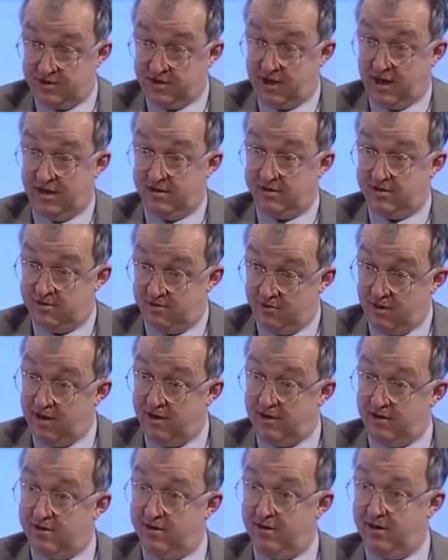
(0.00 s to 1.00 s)
this case to
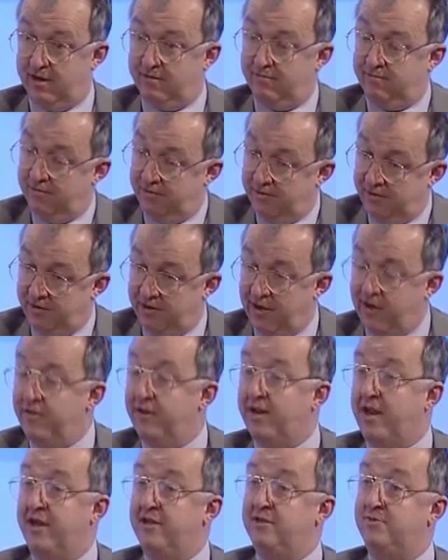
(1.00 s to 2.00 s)
Ireland and
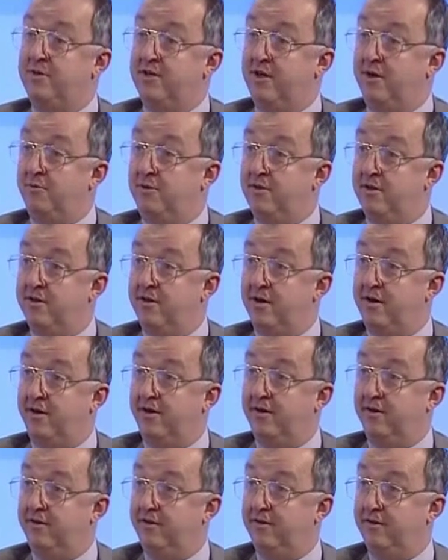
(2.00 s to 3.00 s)
let the case be dealt with in
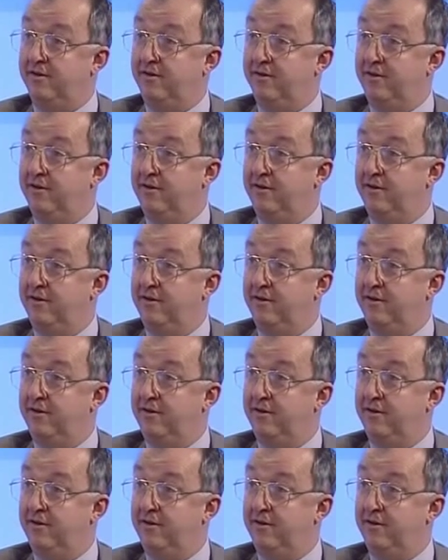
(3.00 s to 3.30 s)
Ireland?